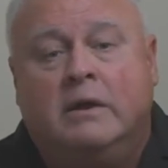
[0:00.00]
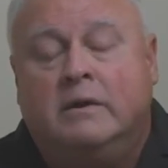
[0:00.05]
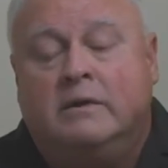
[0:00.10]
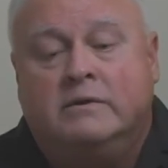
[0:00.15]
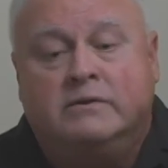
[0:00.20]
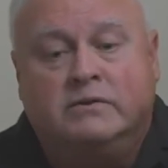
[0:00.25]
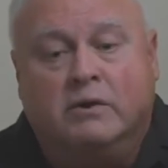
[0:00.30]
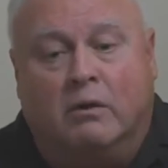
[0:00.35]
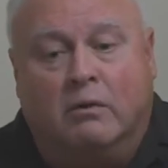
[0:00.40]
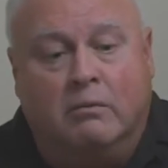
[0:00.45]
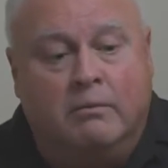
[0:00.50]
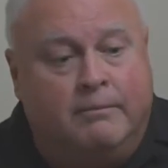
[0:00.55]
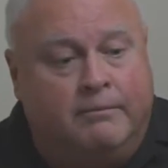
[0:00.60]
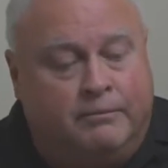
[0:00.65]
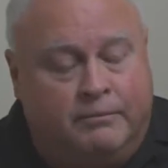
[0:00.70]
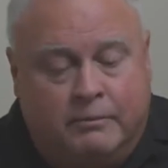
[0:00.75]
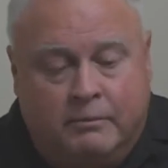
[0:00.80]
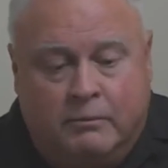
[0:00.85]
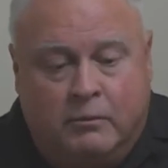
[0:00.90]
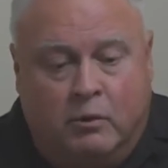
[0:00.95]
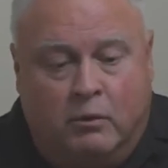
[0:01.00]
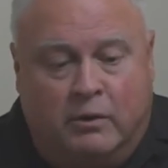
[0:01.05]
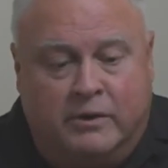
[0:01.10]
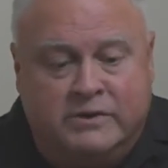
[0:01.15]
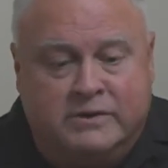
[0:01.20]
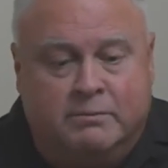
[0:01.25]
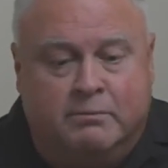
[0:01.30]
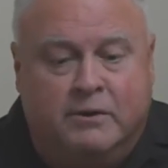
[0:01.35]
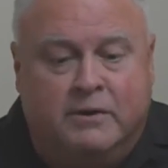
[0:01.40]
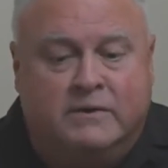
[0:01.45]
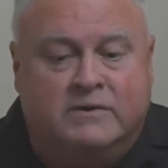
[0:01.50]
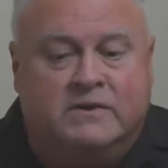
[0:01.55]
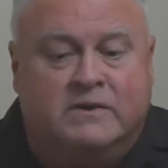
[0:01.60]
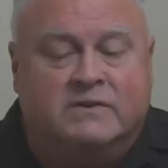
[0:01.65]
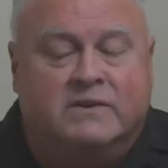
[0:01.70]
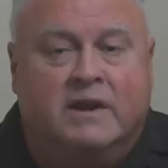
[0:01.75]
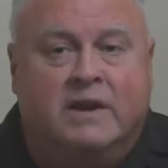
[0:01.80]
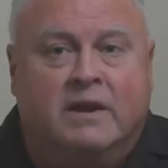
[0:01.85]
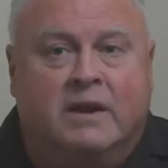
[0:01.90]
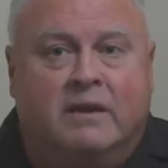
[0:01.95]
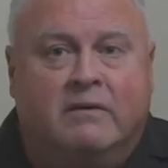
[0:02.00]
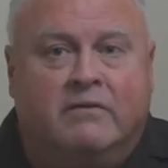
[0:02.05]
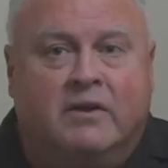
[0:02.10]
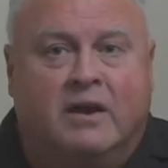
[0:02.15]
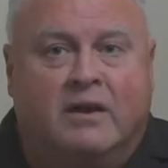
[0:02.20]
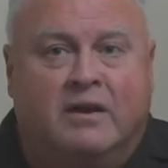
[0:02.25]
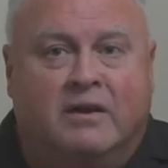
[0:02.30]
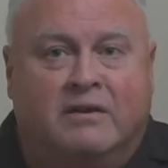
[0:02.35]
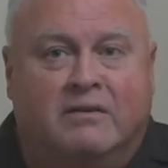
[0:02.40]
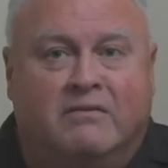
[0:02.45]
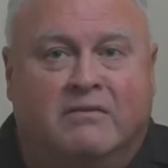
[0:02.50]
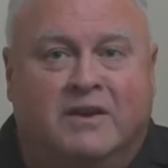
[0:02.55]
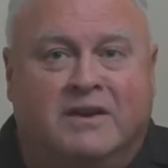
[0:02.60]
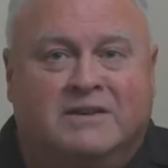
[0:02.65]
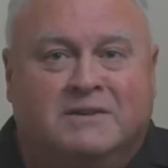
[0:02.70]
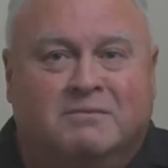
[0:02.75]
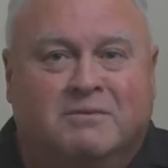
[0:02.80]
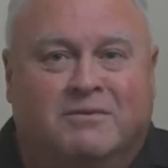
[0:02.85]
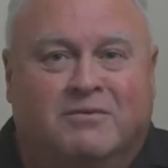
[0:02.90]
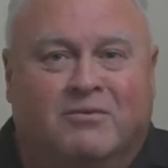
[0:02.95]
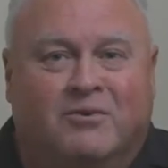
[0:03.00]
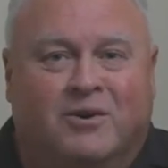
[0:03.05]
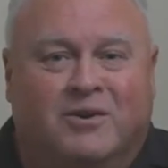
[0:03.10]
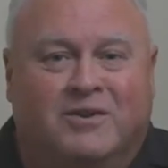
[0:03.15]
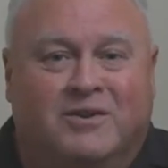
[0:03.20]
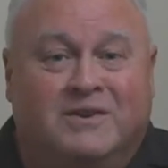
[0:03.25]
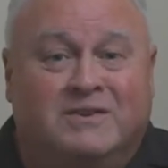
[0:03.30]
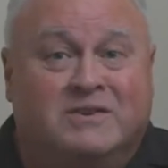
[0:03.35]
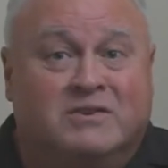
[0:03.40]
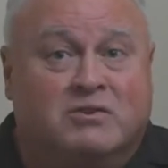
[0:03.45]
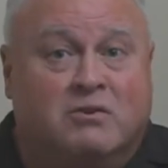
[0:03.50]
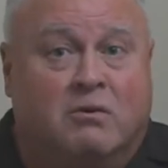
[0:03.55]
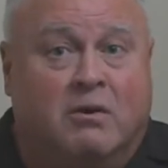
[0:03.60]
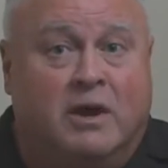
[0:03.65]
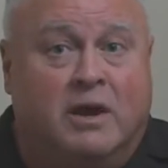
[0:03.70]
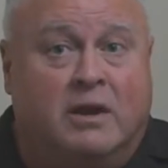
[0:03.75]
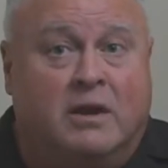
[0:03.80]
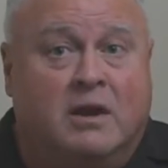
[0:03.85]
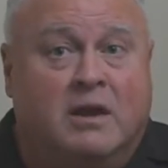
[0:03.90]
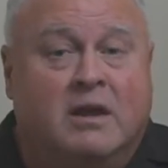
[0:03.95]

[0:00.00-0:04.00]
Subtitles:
So Holy Spirit says, hey, I've got an investment for you. This is great.